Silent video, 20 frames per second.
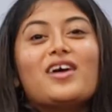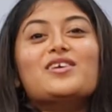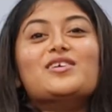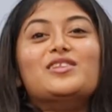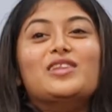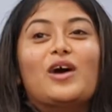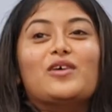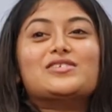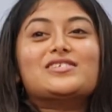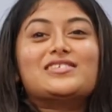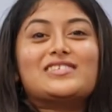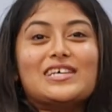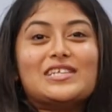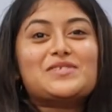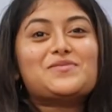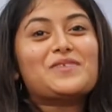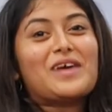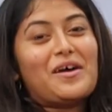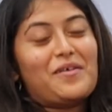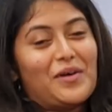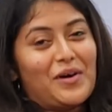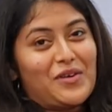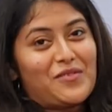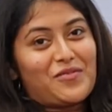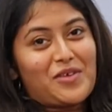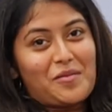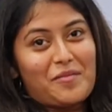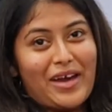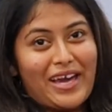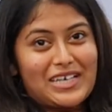Now, since we heard
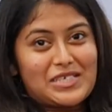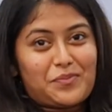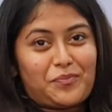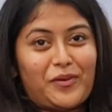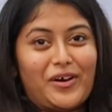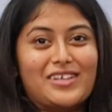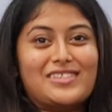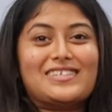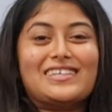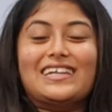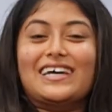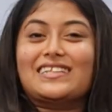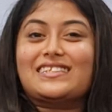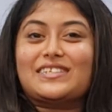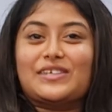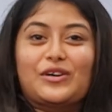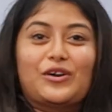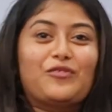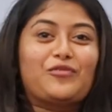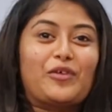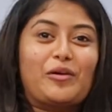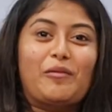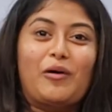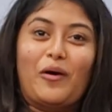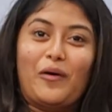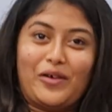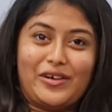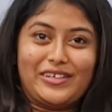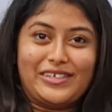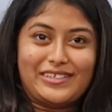from experts, let's hear from
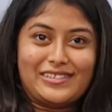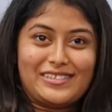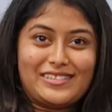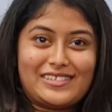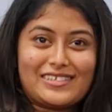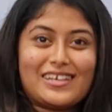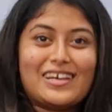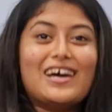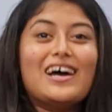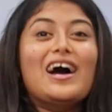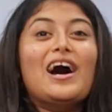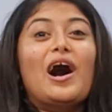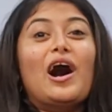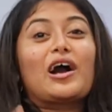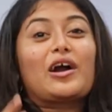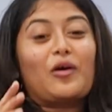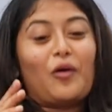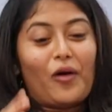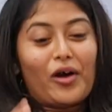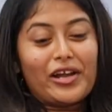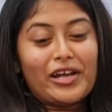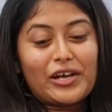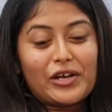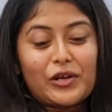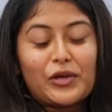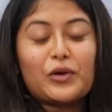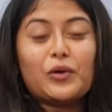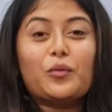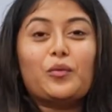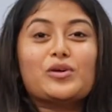our audience. According to
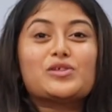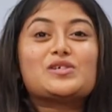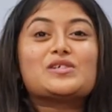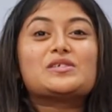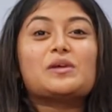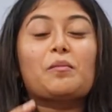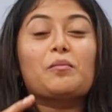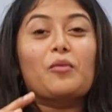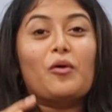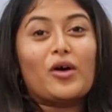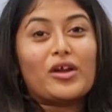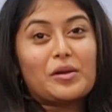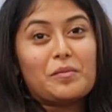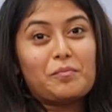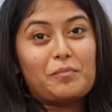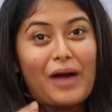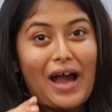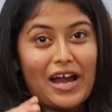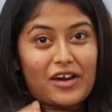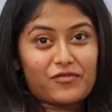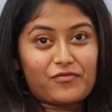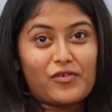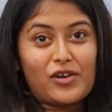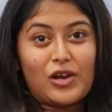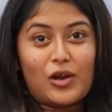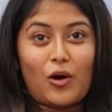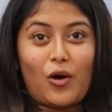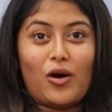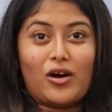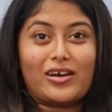you, which is a more impactful
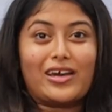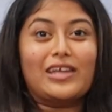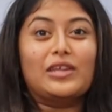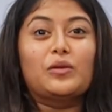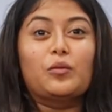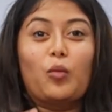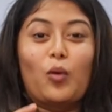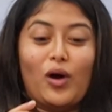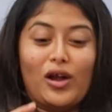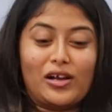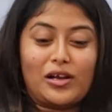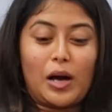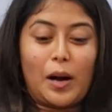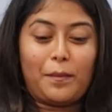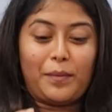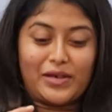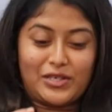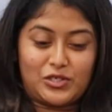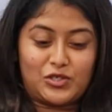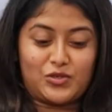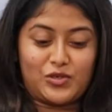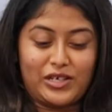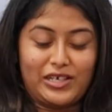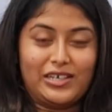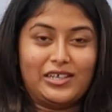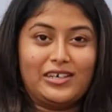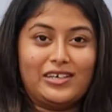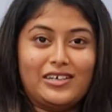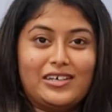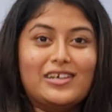knock in World Cup history?
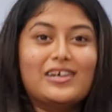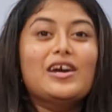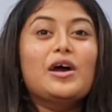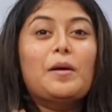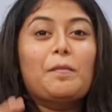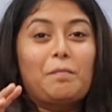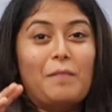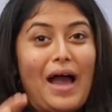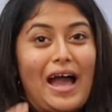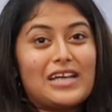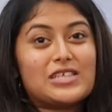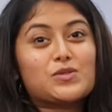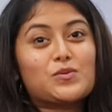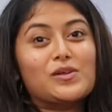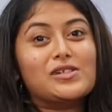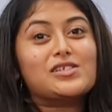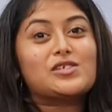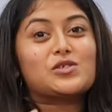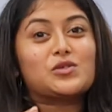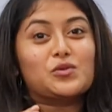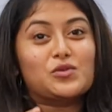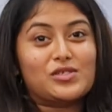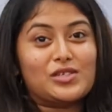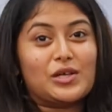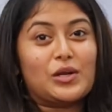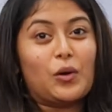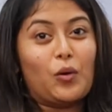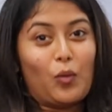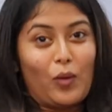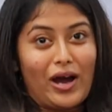Maxwell's
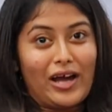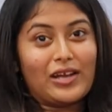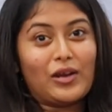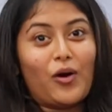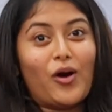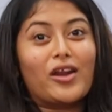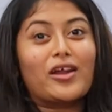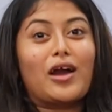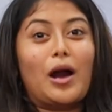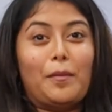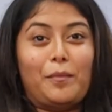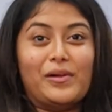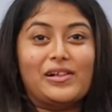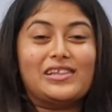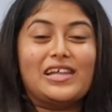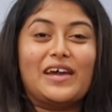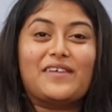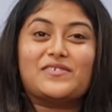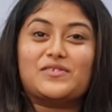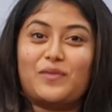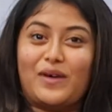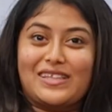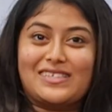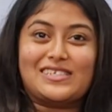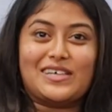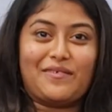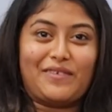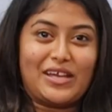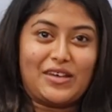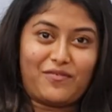201 or Kapil Dev's
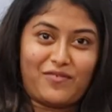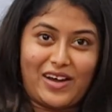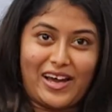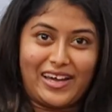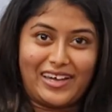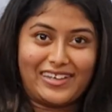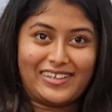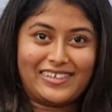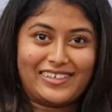175?